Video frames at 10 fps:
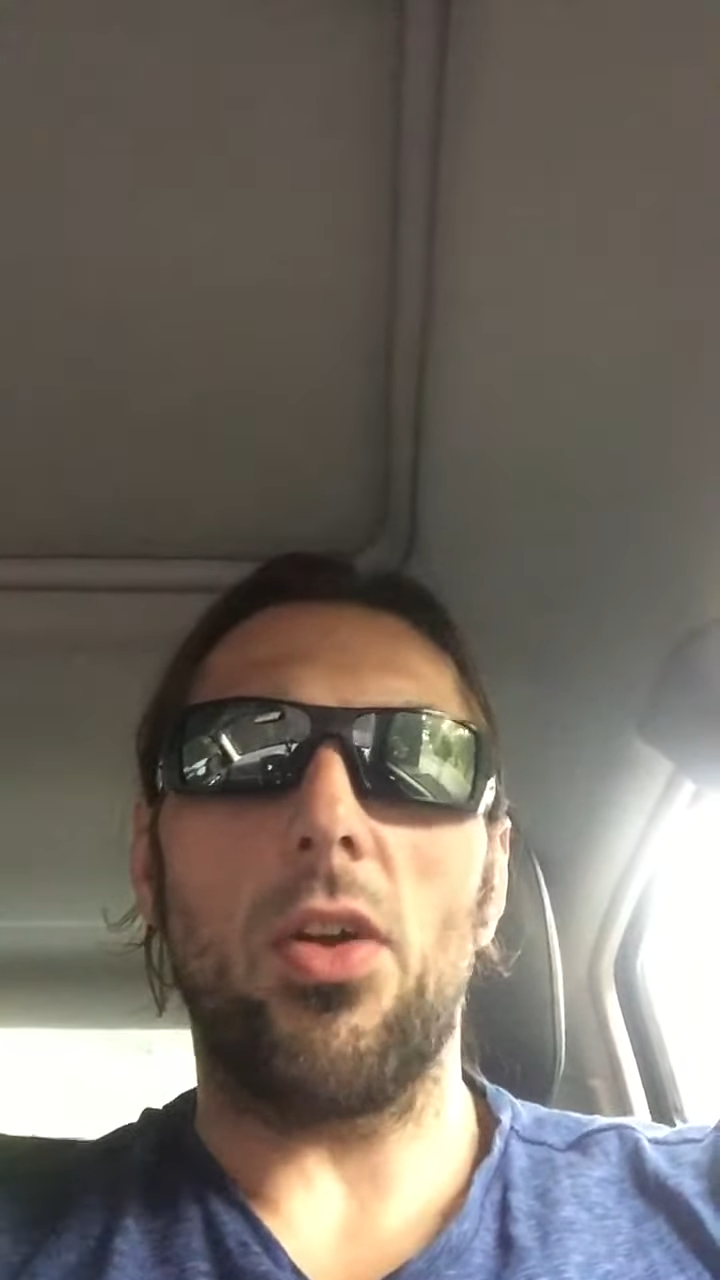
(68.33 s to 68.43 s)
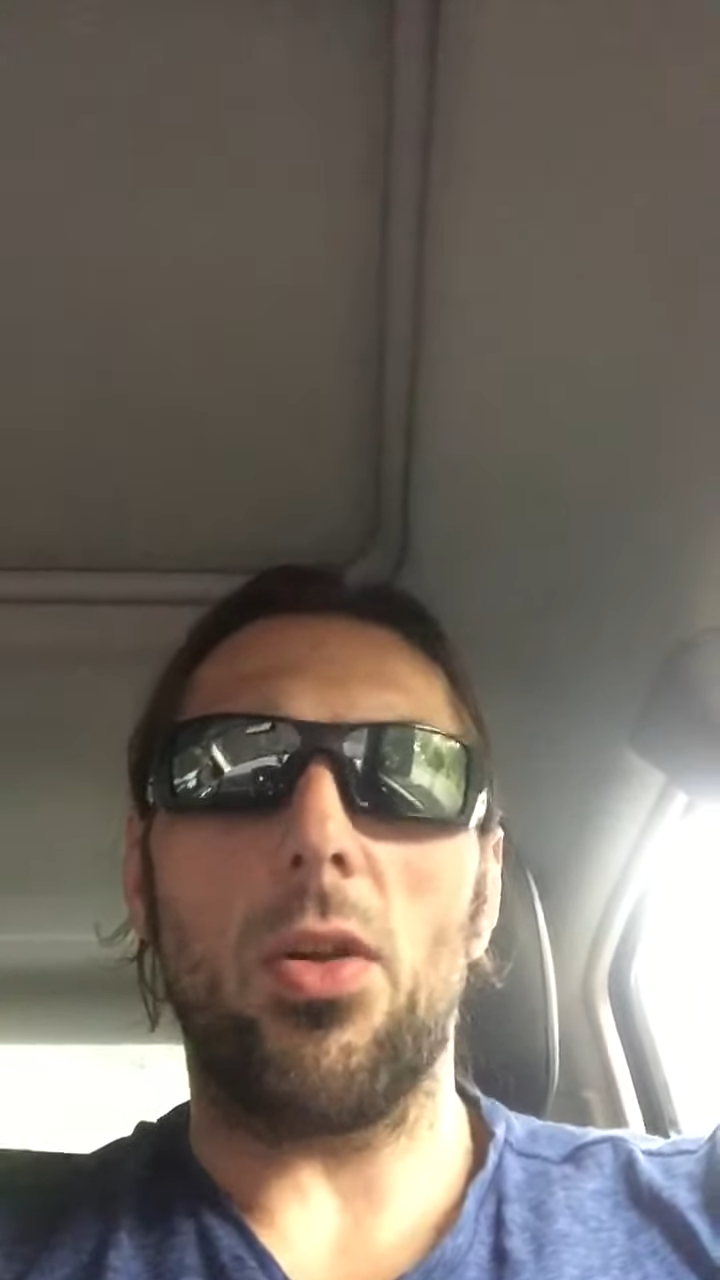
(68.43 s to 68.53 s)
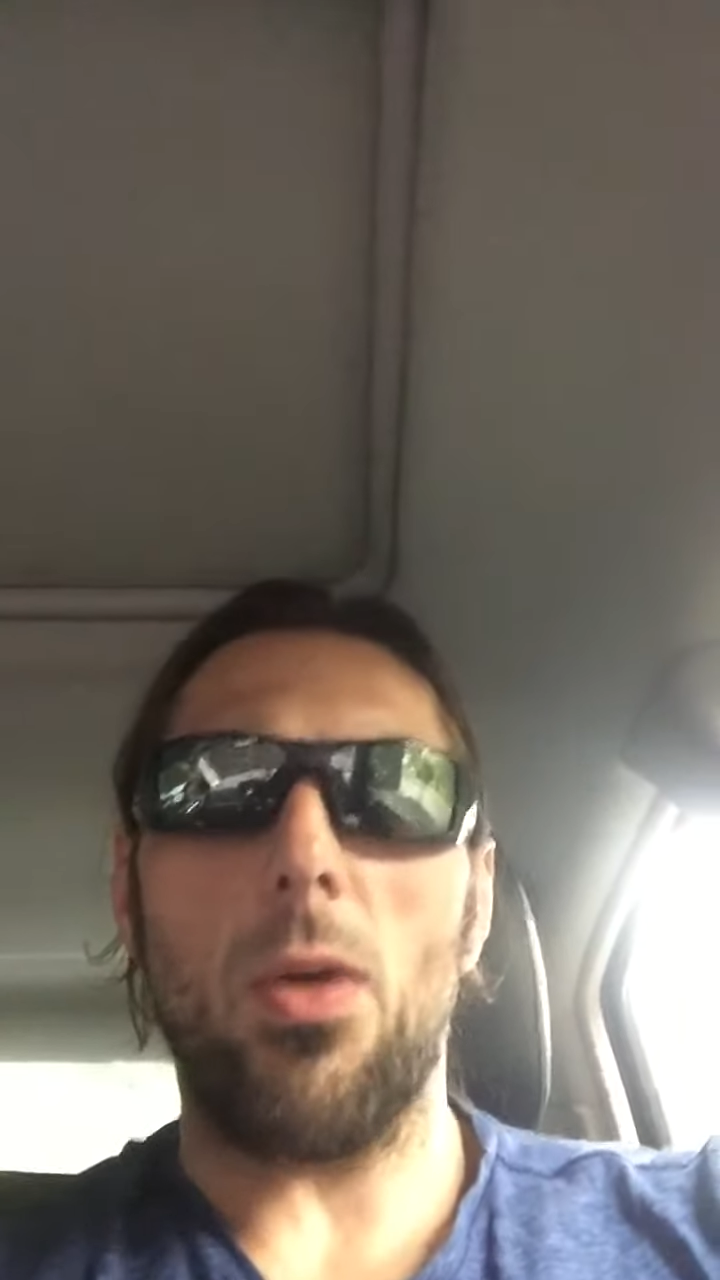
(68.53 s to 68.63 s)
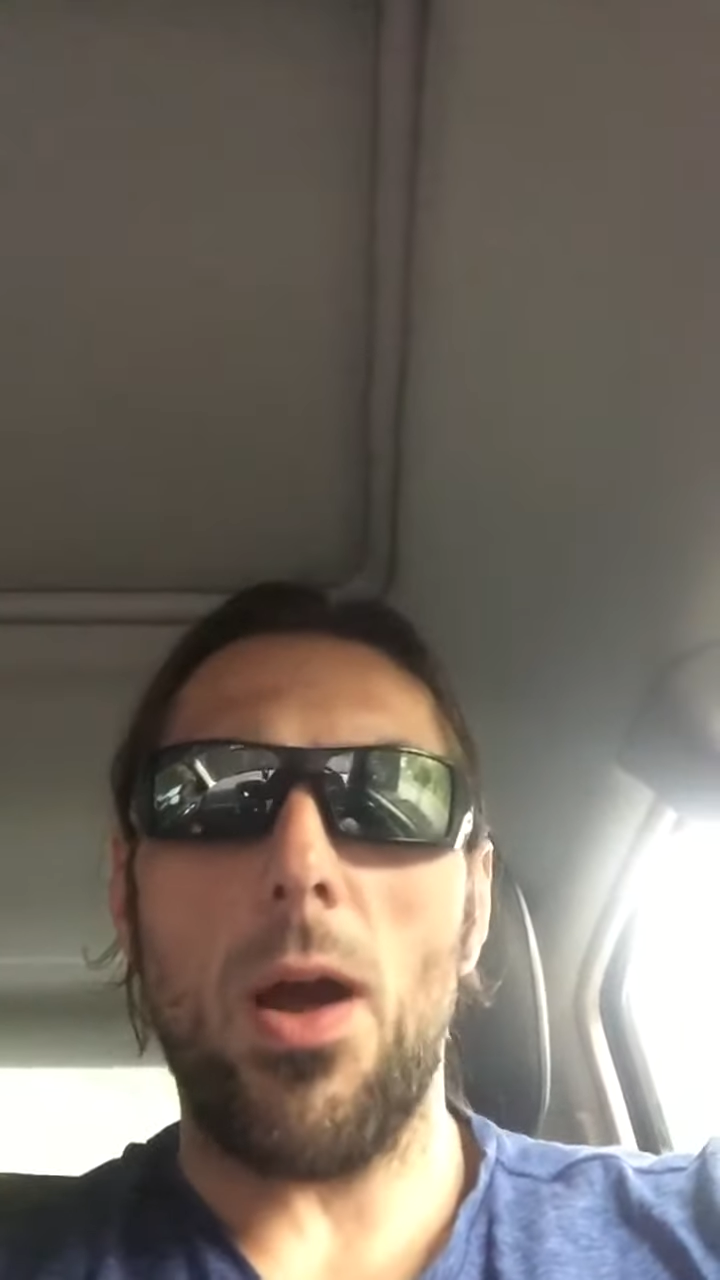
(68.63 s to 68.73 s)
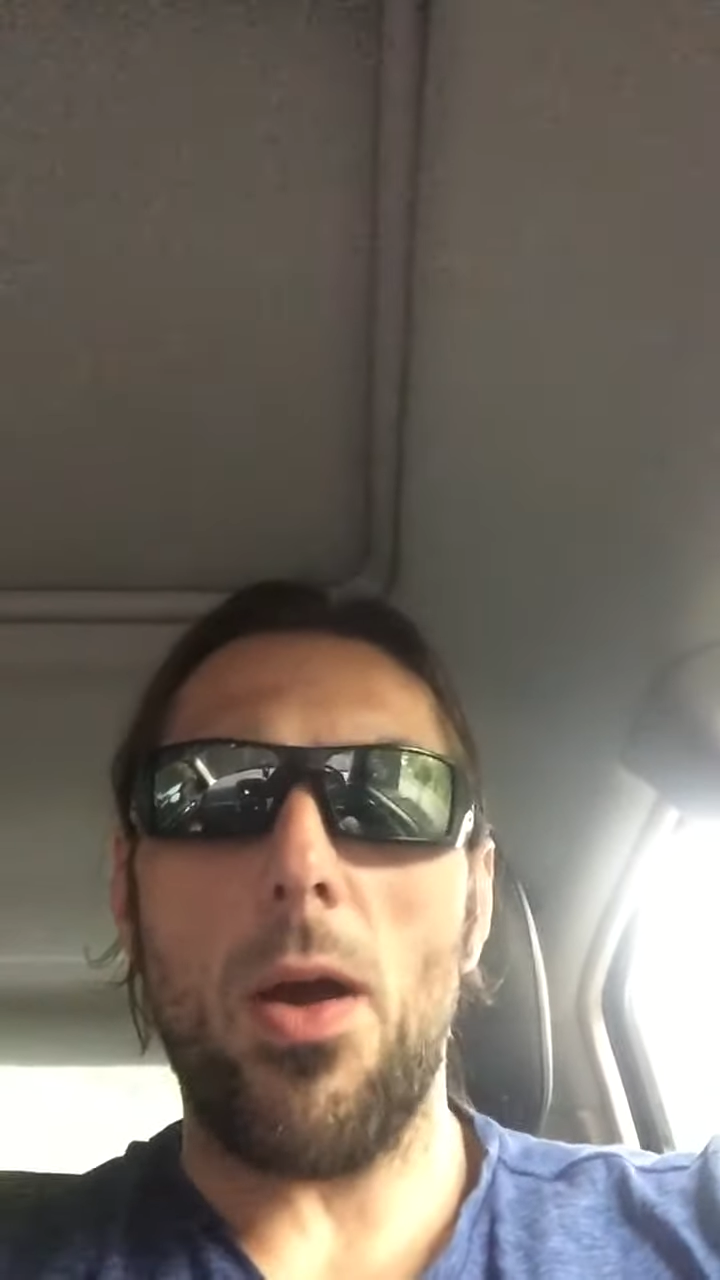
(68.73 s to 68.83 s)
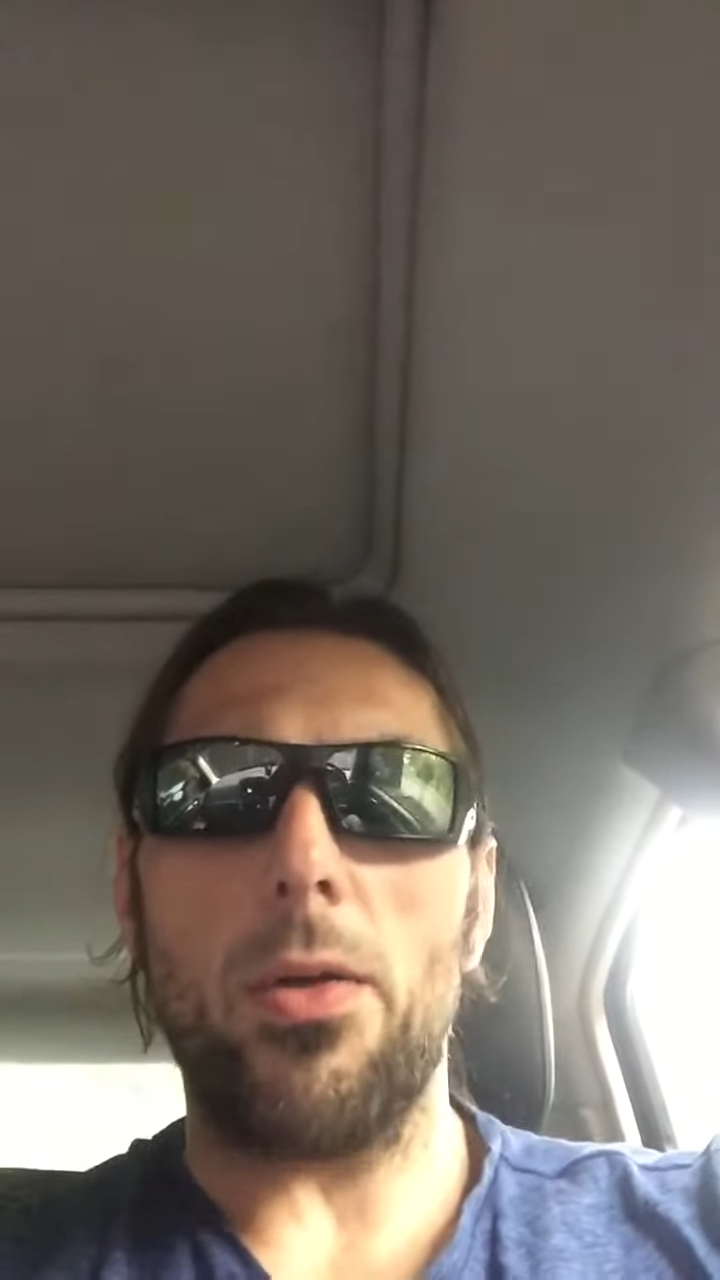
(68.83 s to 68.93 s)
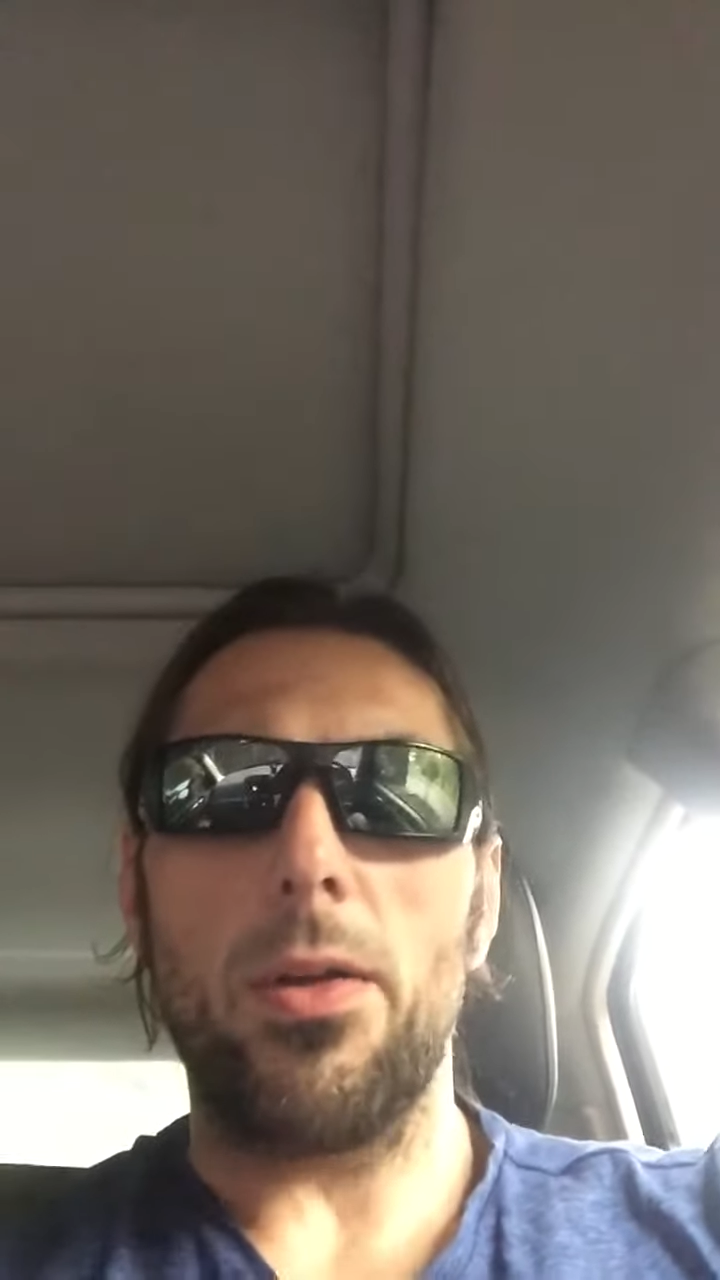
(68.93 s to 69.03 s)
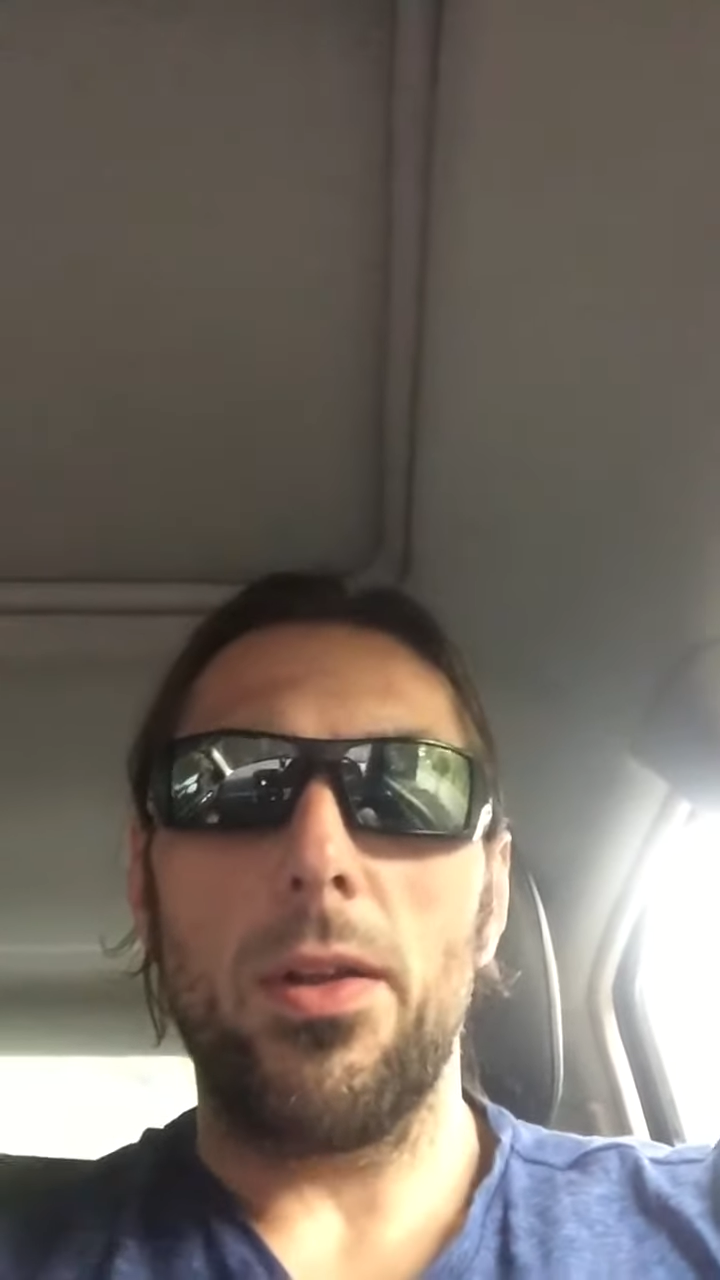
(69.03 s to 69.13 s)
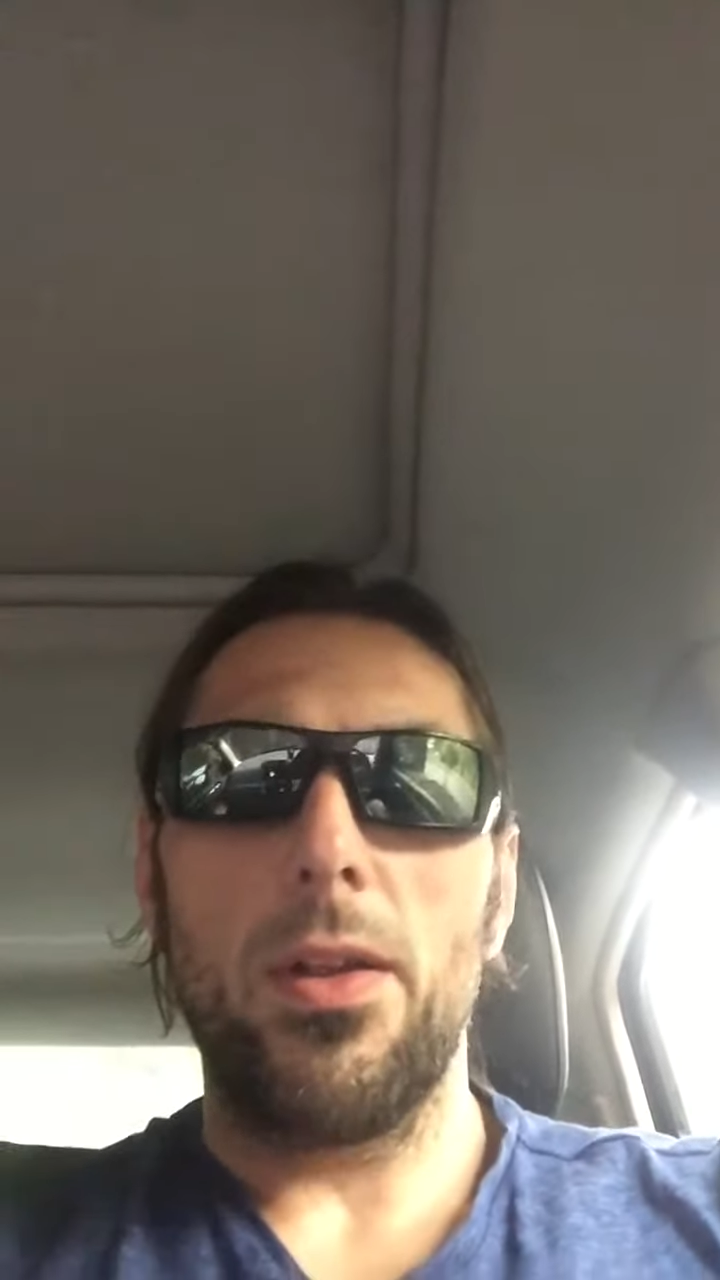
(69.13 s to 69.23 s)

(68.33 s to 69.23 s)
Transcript: all around.